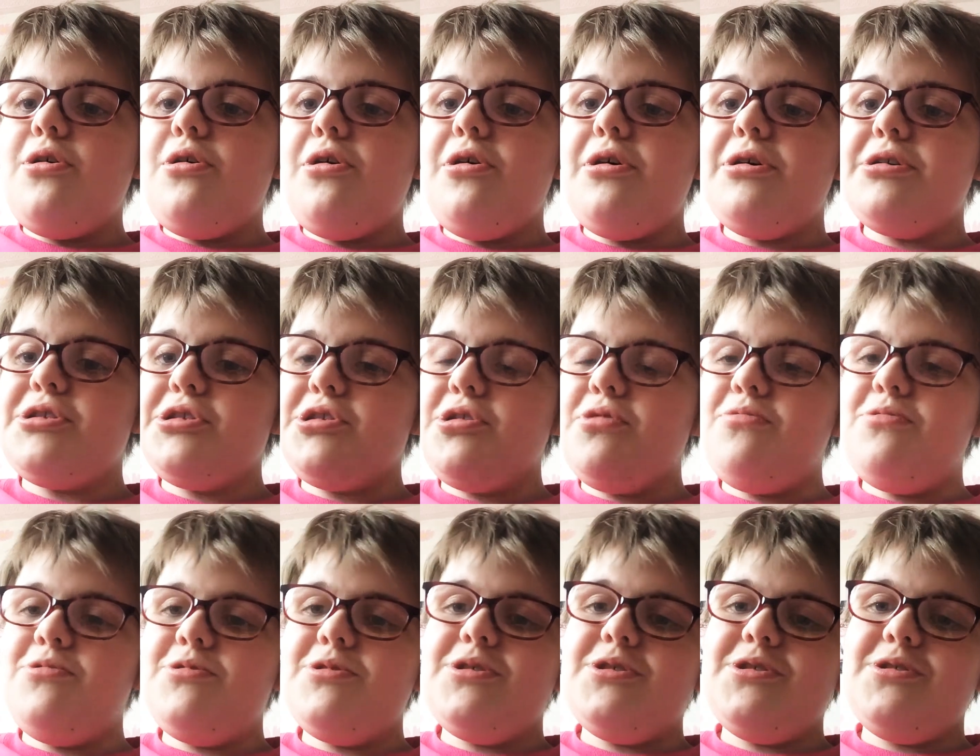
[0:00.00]
I
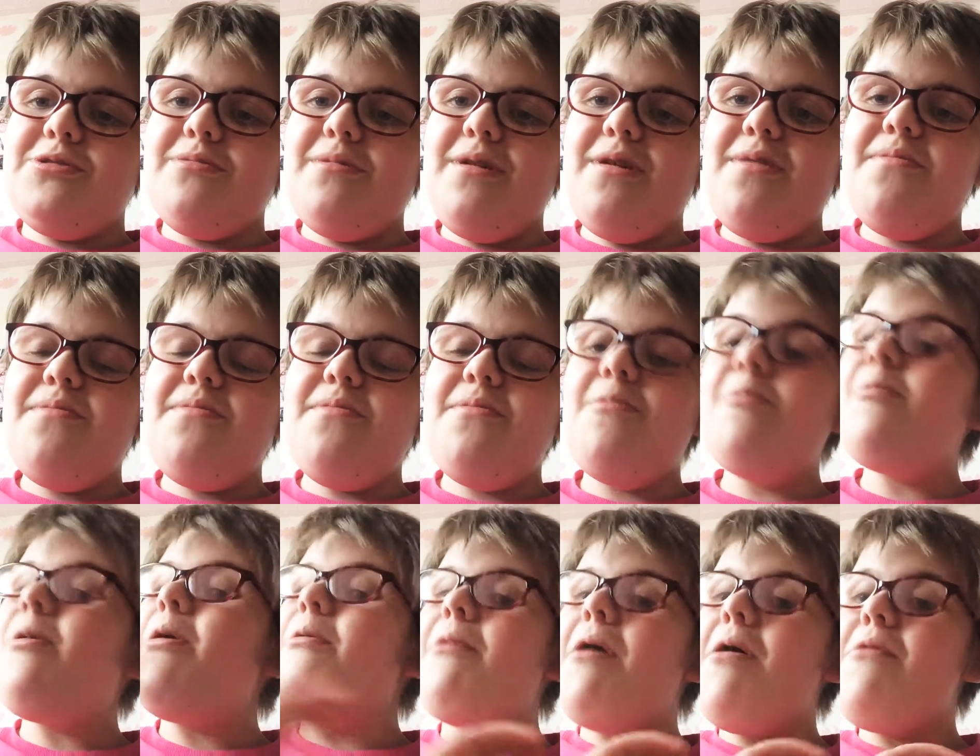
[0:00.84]
don't want to do it.
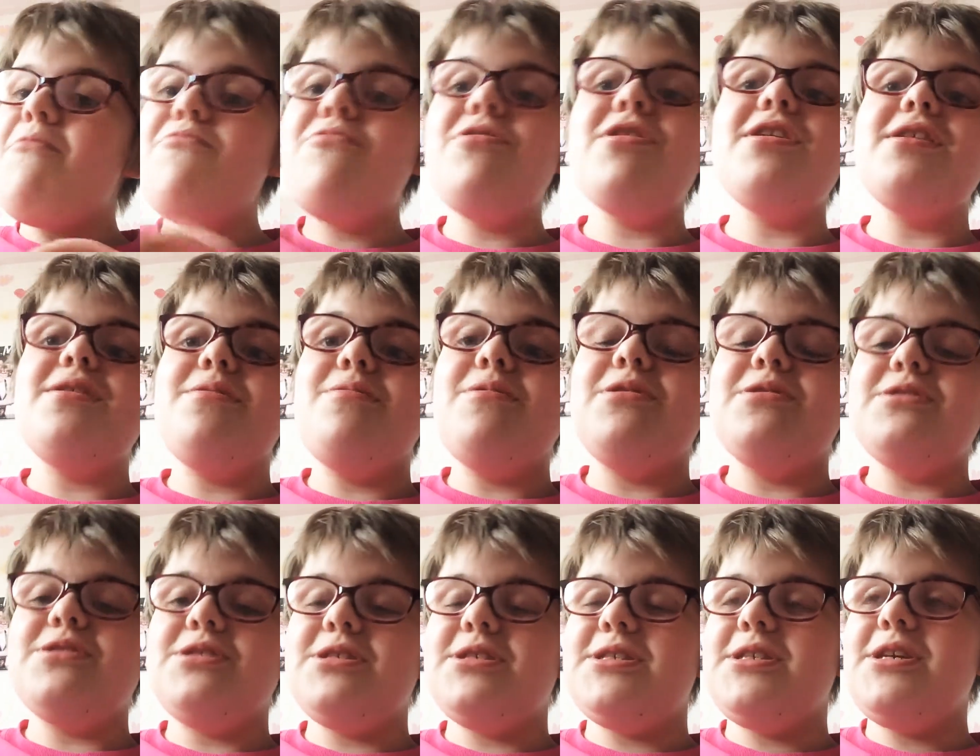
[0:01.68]
Well, I really
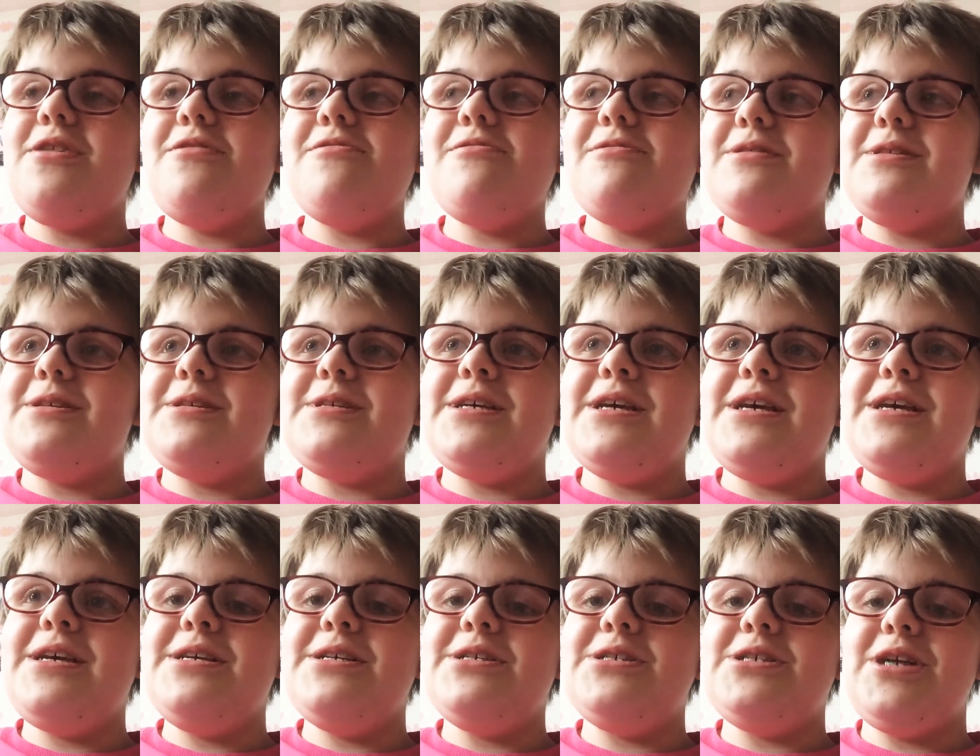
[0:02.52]
want to soak the
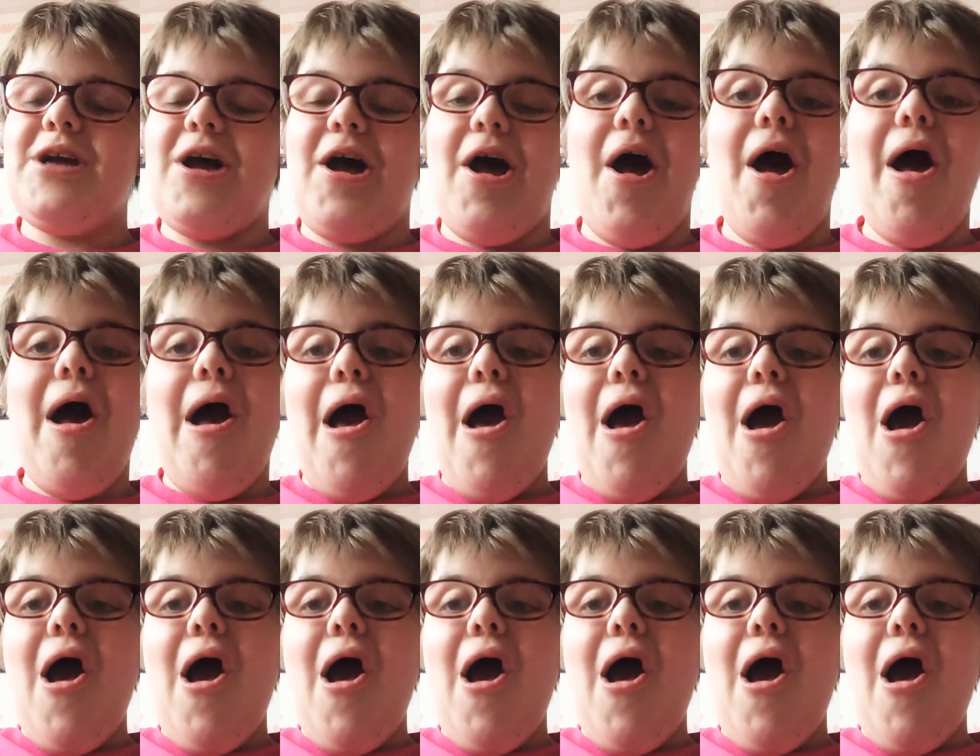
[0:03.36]
teacher.